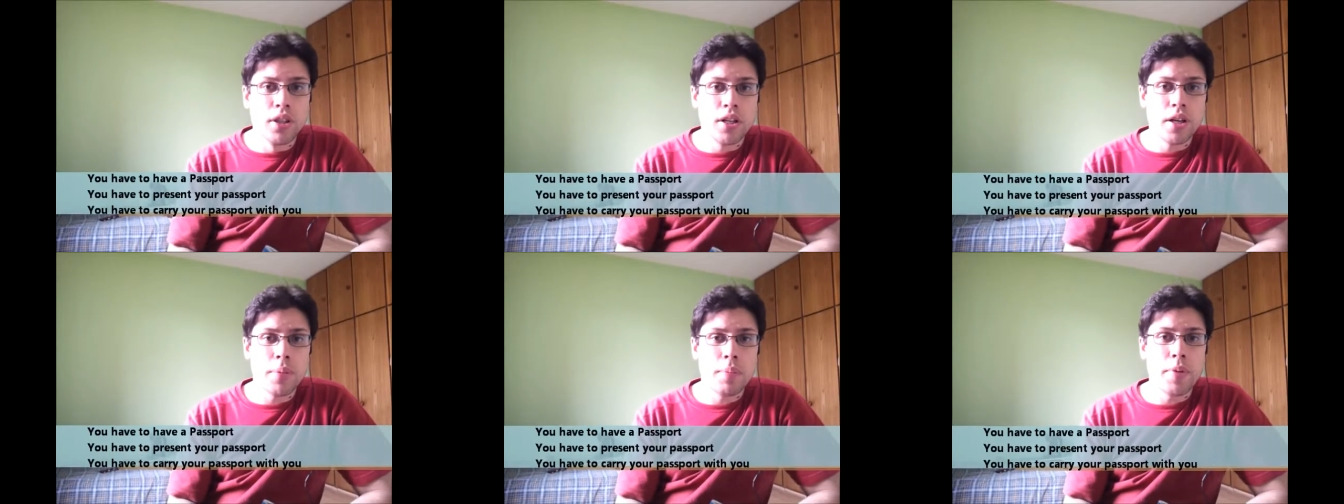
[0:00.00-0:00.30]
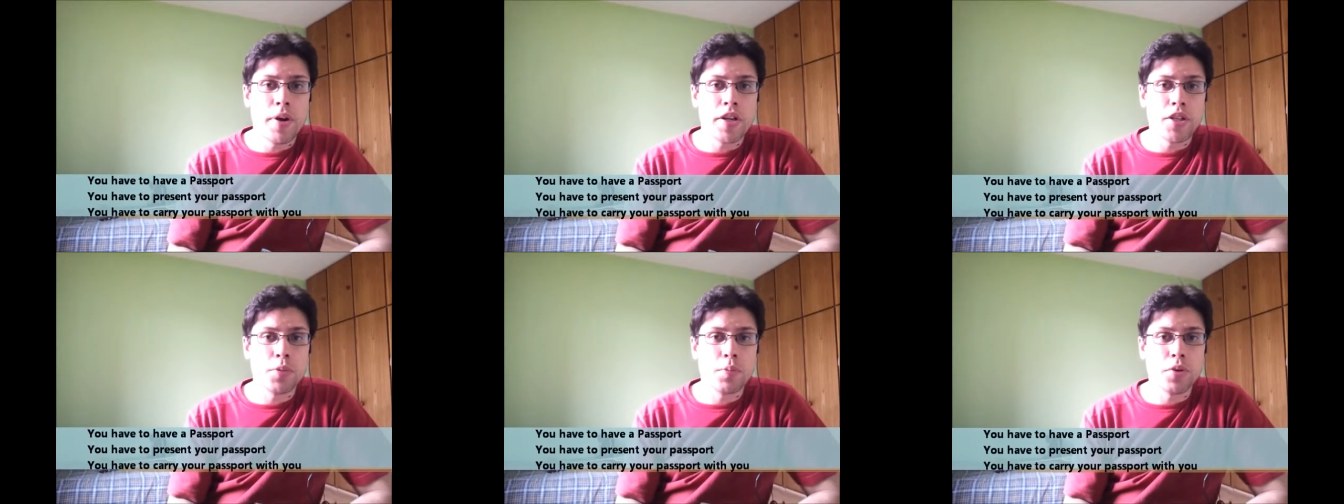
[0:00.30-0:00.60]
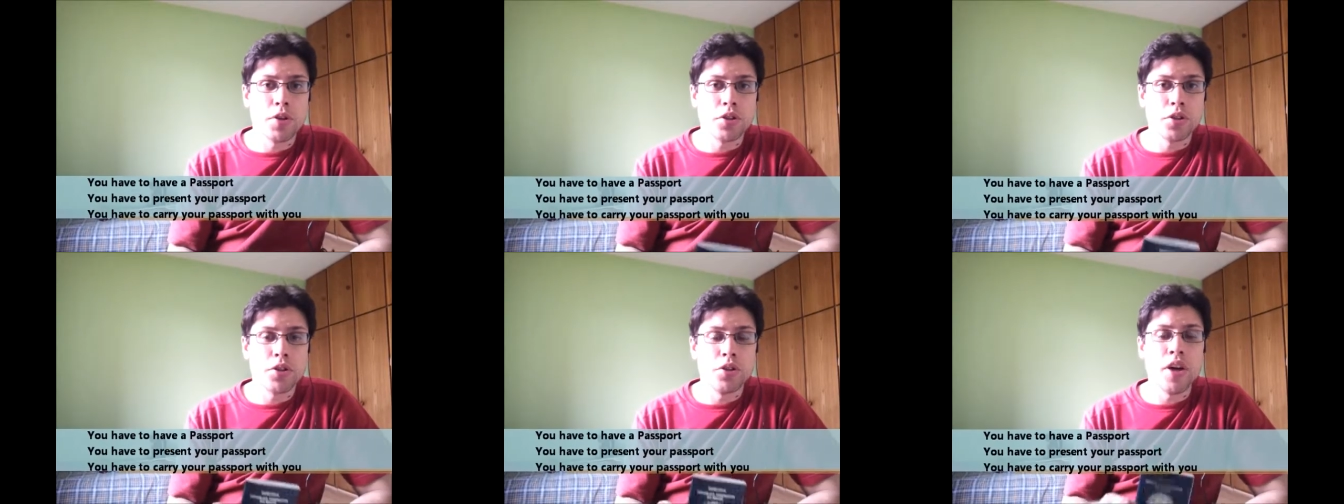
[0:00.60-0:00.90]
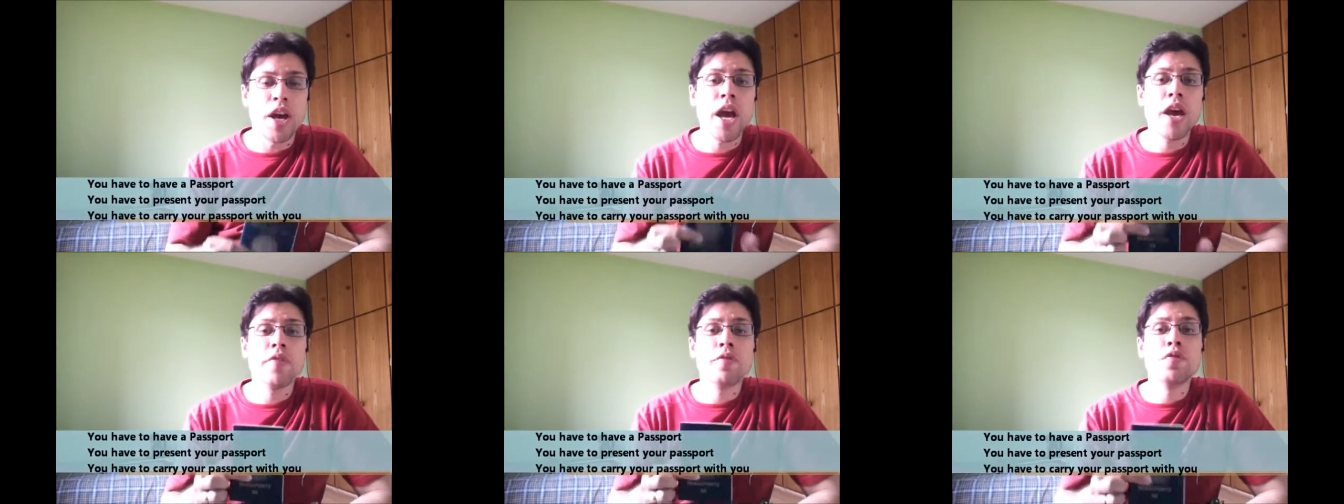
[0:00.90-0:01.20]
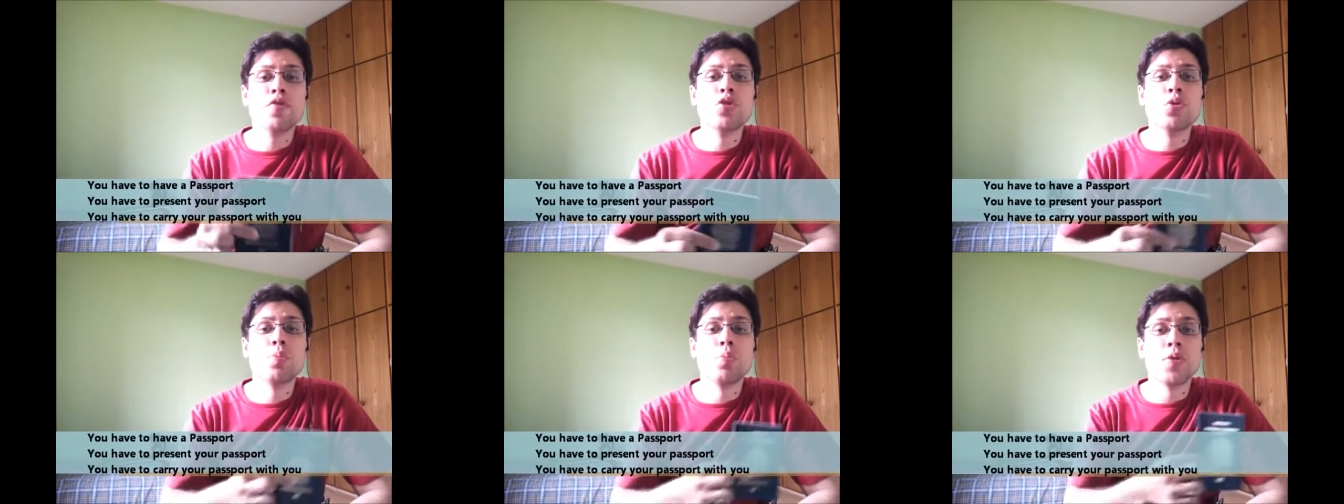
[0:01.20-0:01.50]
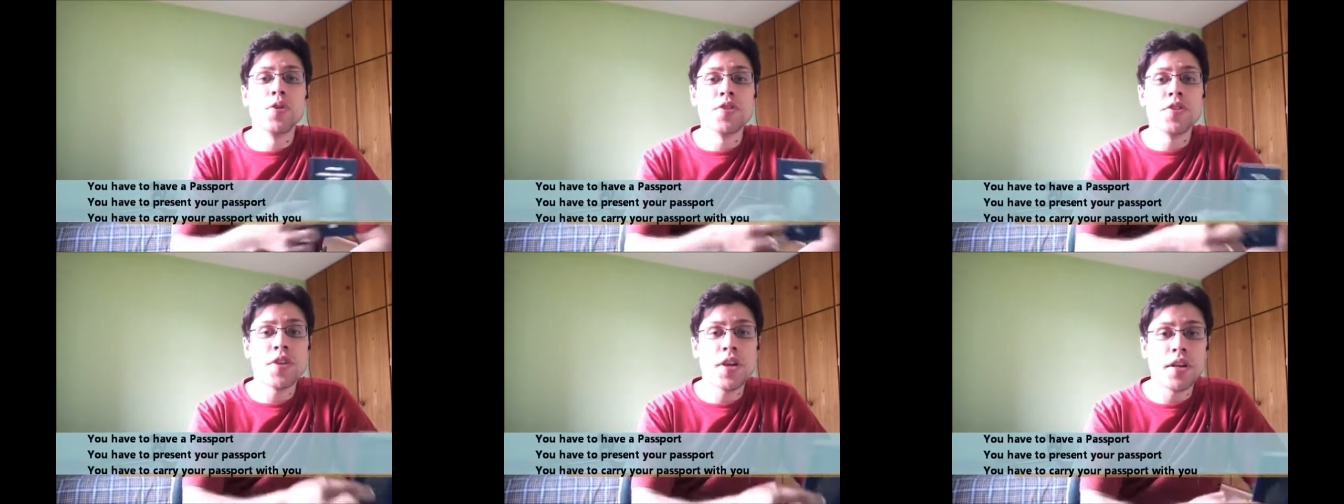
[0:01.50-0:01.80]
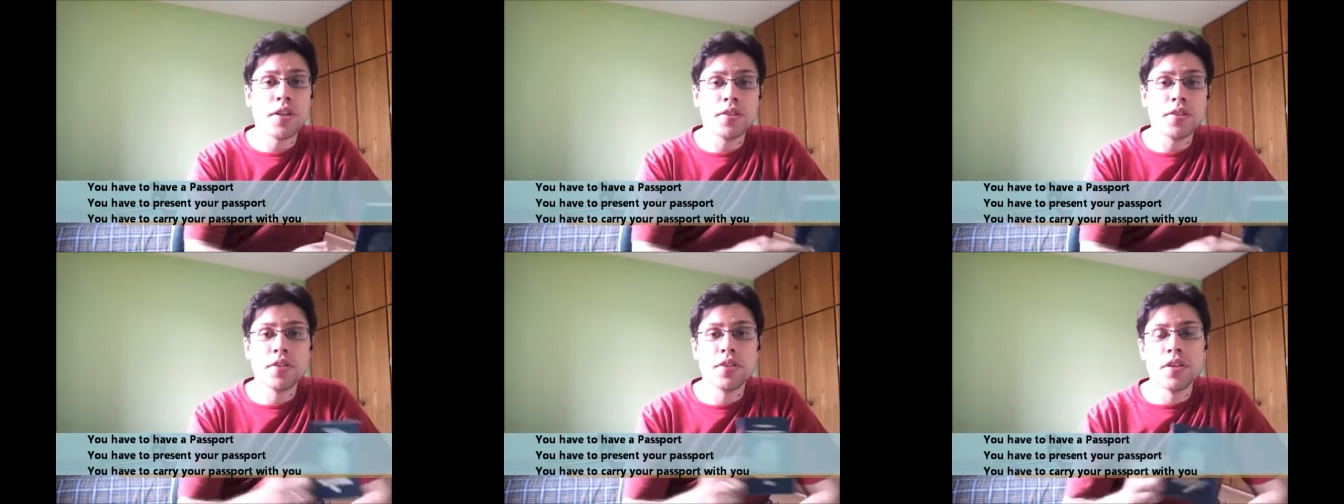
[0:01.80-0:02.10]
a passport, you have to
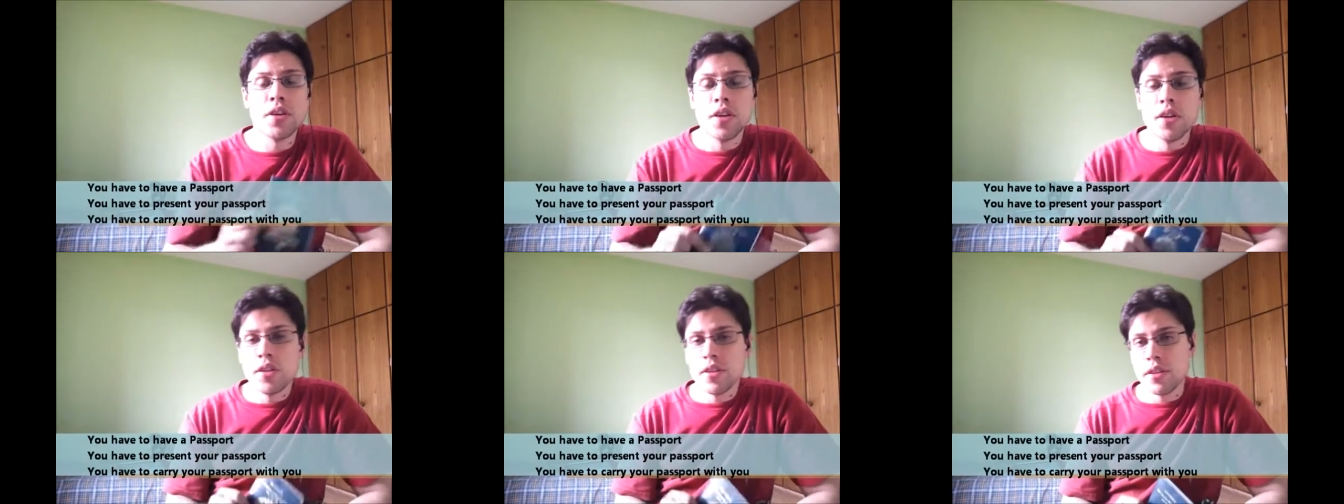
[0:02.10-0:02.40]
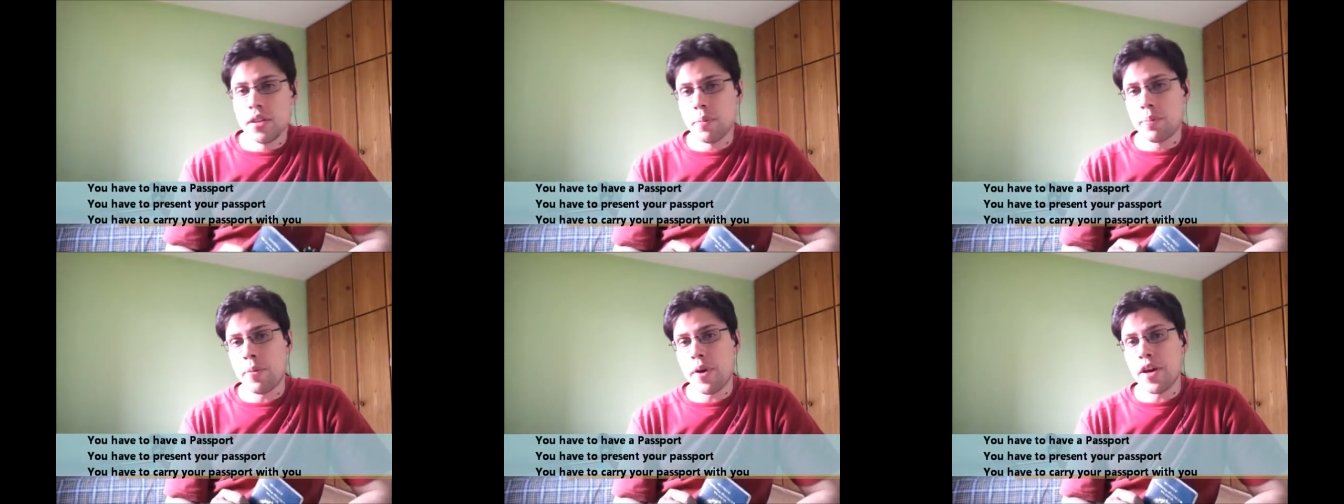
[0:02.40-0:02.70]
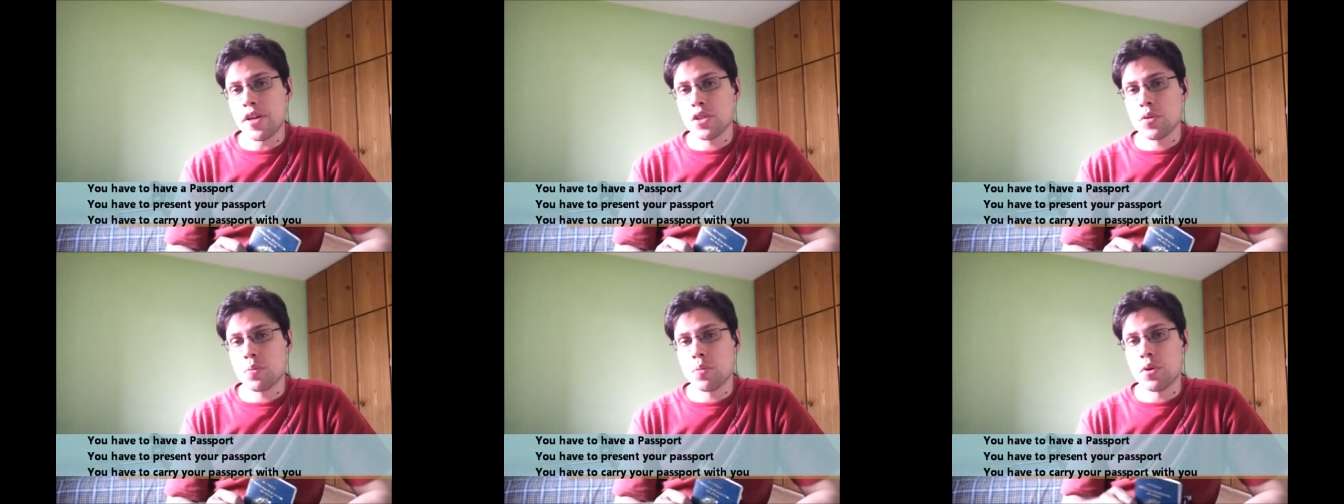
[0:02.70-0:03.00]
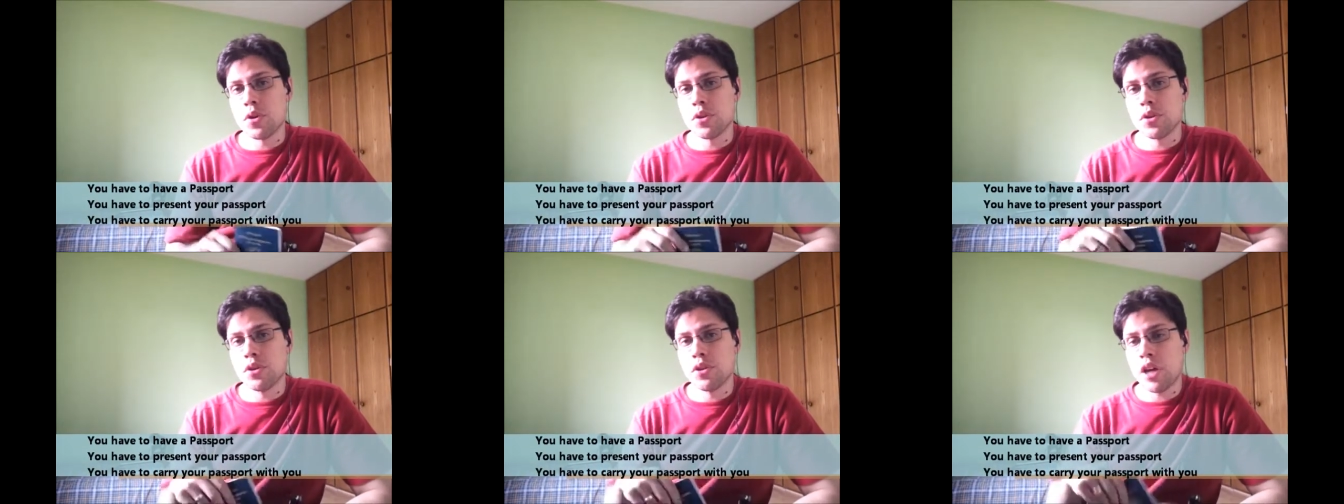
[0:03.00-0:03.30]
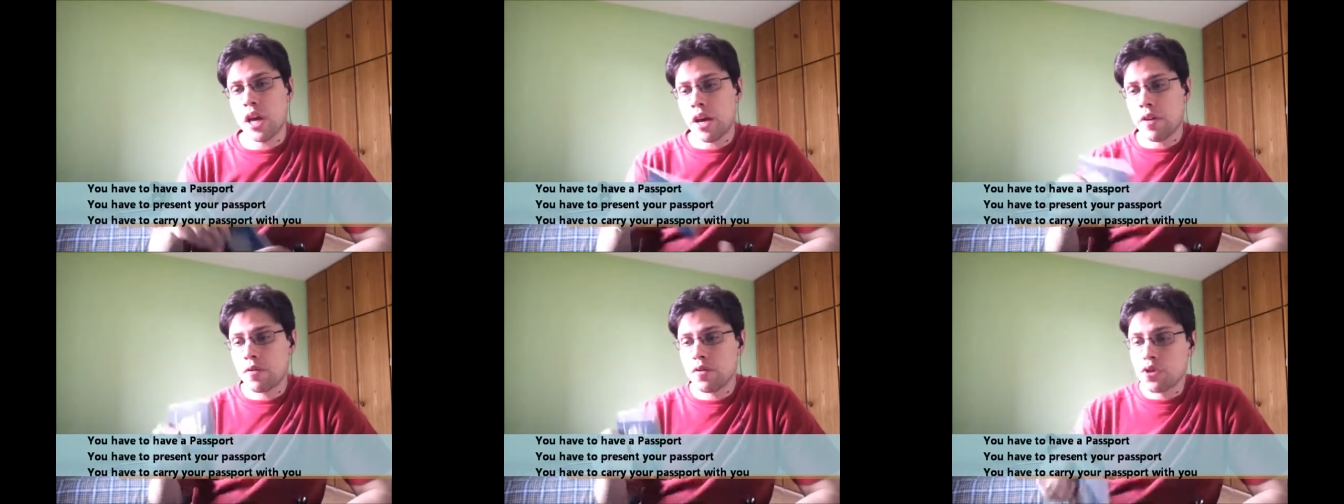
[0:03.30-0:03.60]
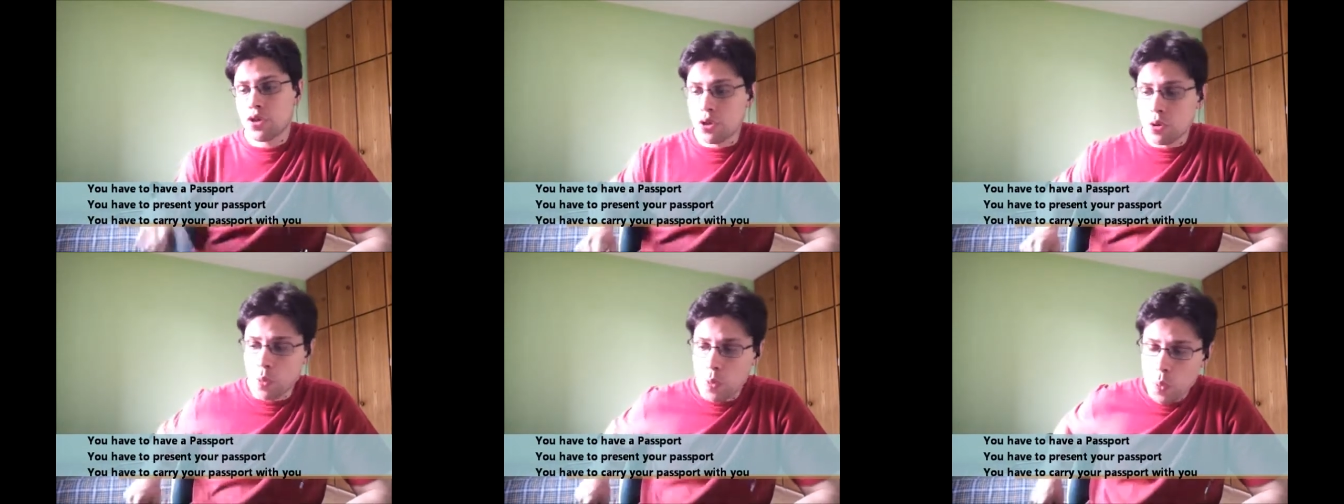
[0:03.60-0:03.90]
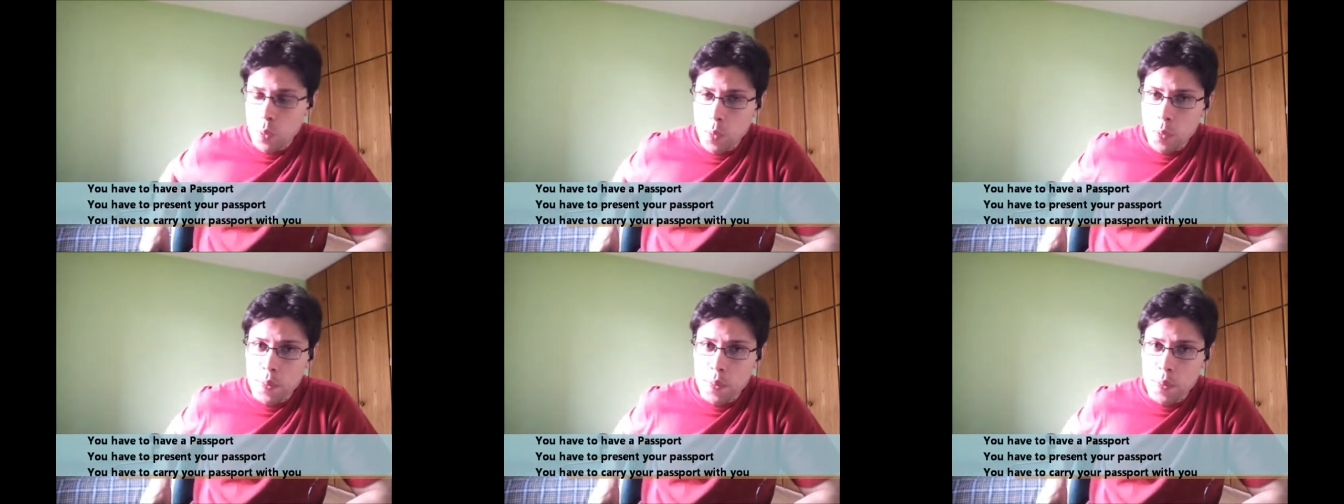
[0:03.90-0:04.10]
present the passport, you have to